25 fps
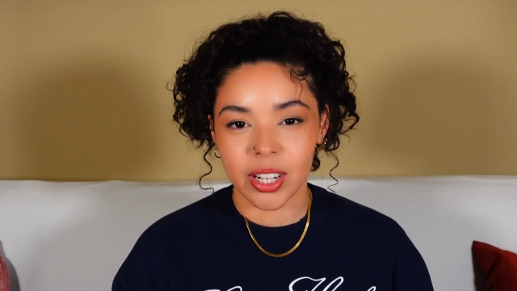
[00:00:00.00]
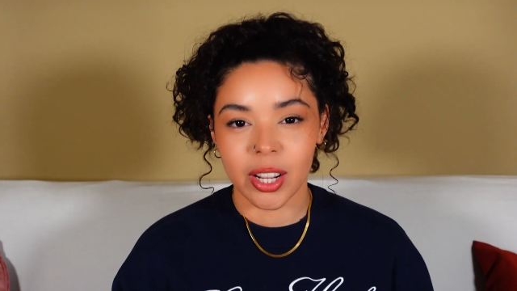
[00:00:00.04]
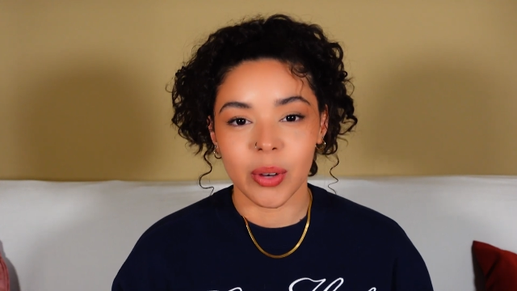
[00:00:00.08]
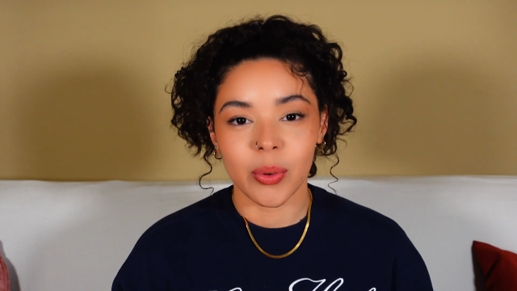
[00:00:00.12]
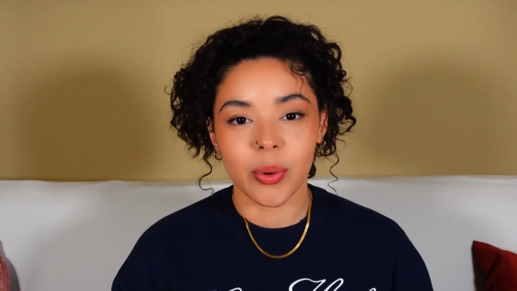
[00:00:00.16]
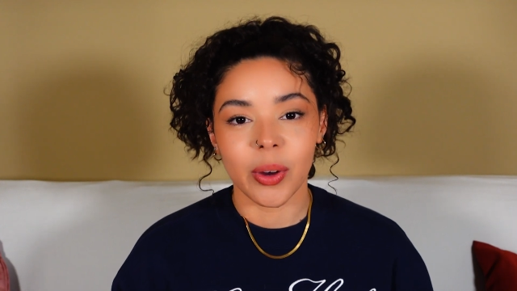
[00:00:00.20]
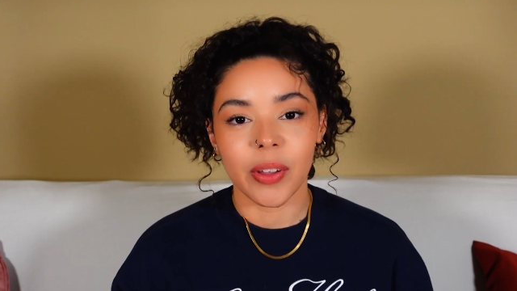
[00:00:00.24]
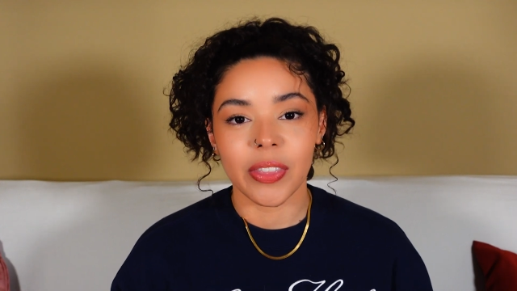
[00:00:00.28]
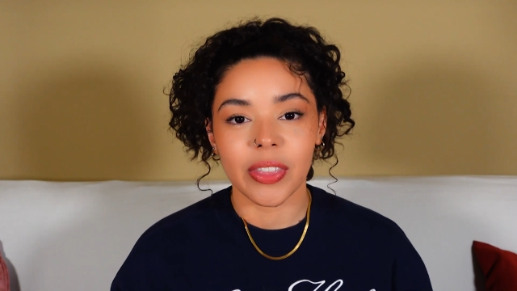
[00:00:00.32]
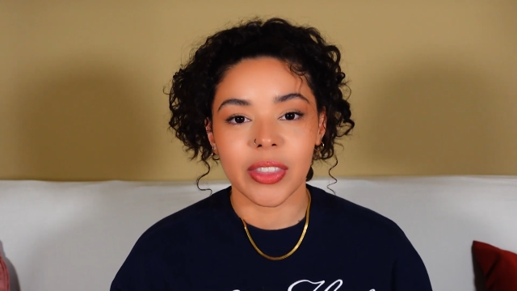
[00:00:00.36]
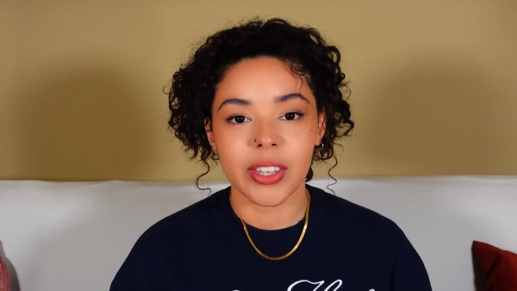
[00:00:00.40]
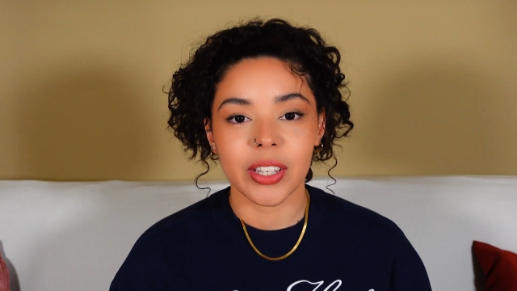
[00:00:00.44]
I
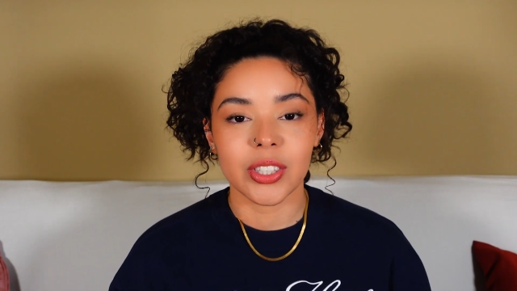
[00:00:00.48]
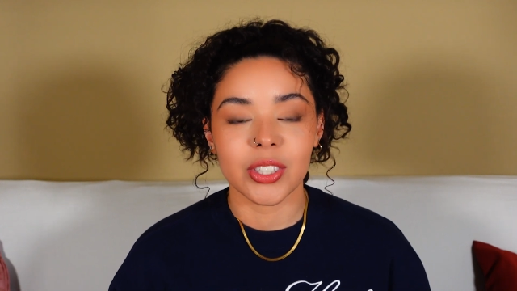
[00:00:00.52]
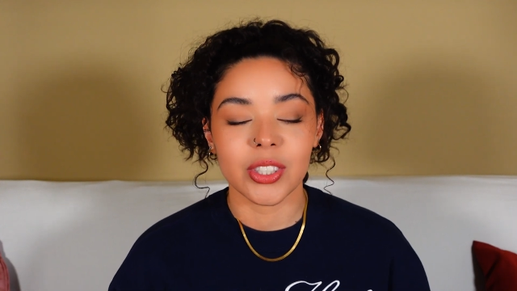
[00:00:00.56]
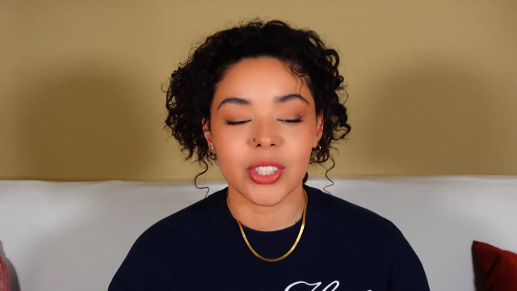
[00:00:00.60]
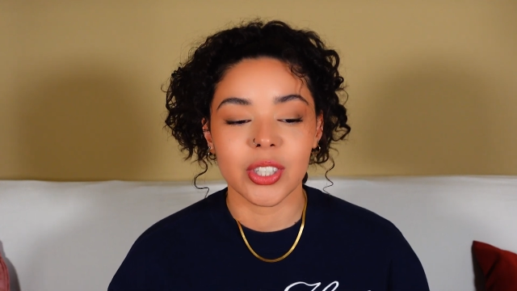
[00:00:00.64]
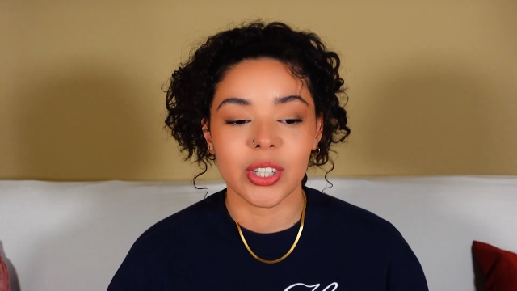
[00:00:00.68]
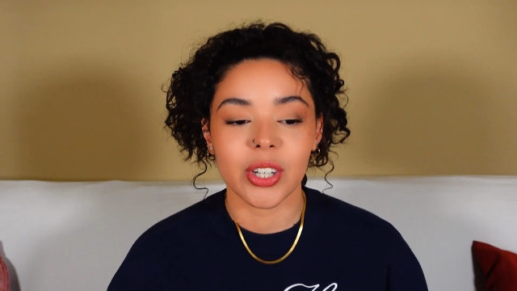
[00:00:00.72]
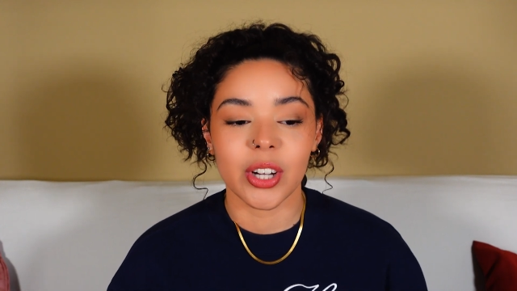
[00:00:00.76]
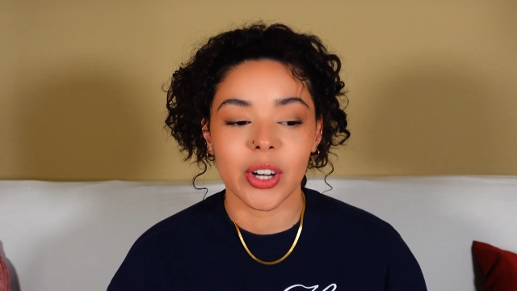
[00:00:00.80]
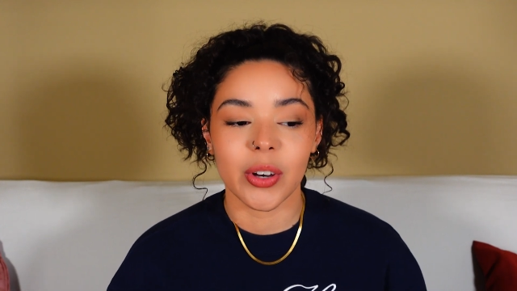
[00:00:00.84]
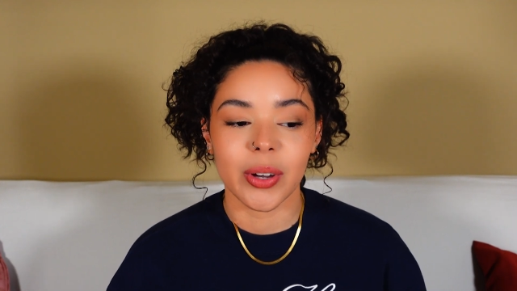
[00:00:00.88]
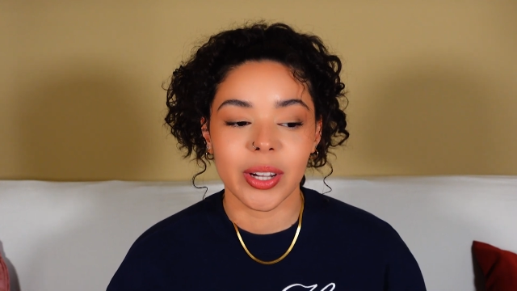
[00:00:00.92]
want things
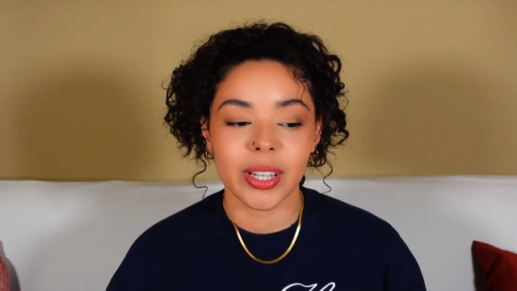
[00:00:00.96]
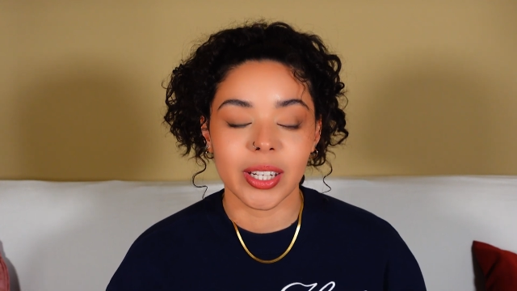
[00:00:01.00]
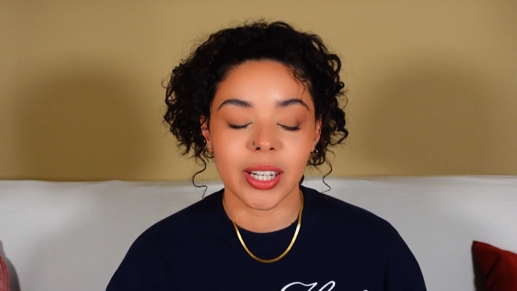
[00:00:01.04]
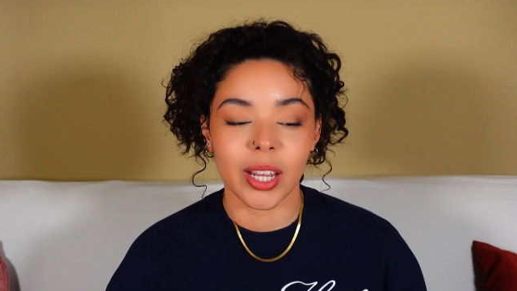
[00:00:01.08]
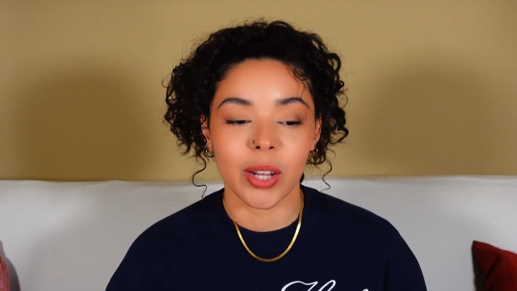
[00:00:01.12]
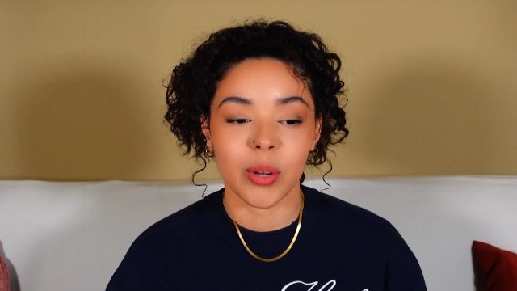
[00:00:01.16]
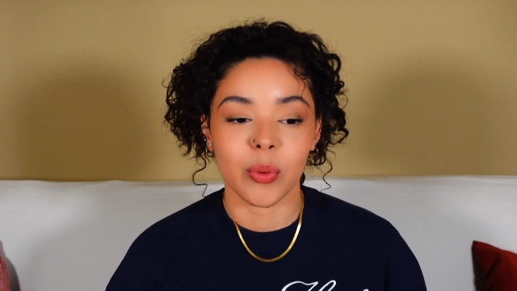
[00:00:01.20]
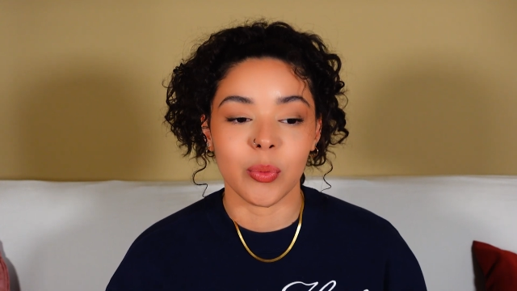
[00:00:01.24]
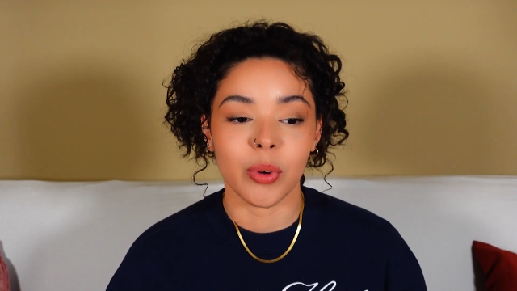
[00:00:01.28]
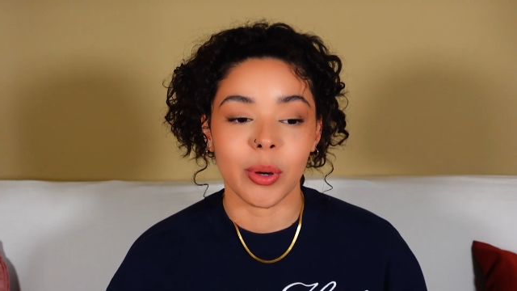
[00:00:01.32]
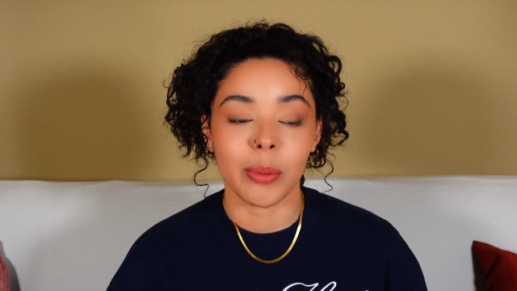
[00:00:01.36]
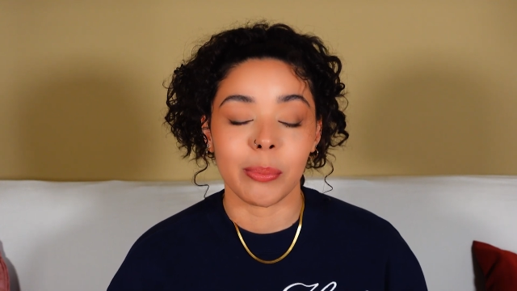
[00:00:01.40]
to go in
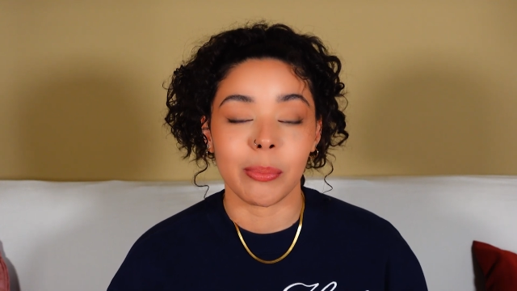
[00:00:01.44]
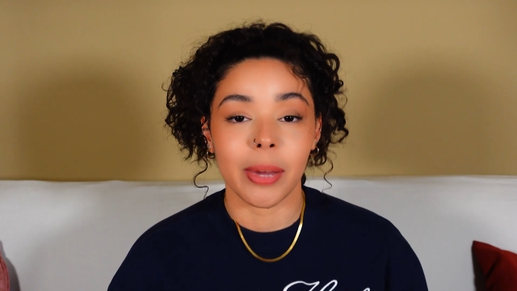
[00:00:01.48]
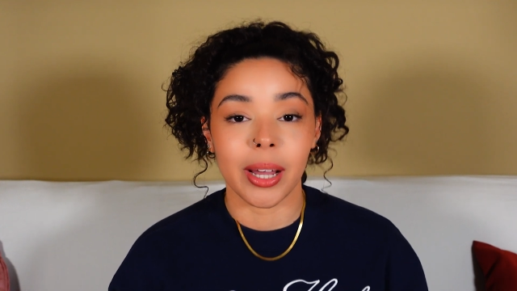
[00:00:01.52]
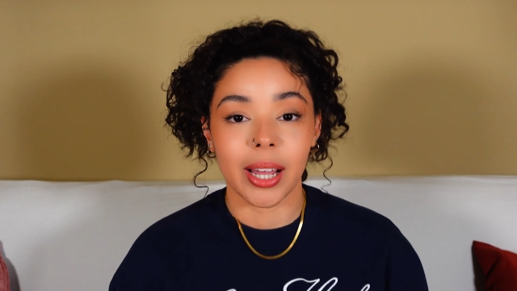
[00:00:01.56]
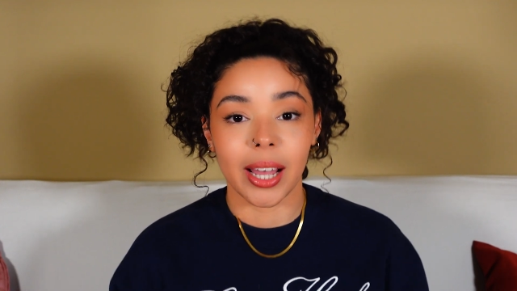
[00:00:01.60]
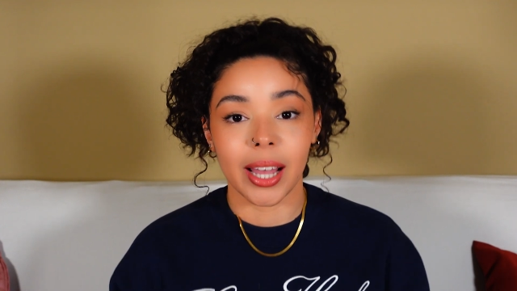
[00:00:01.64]
and what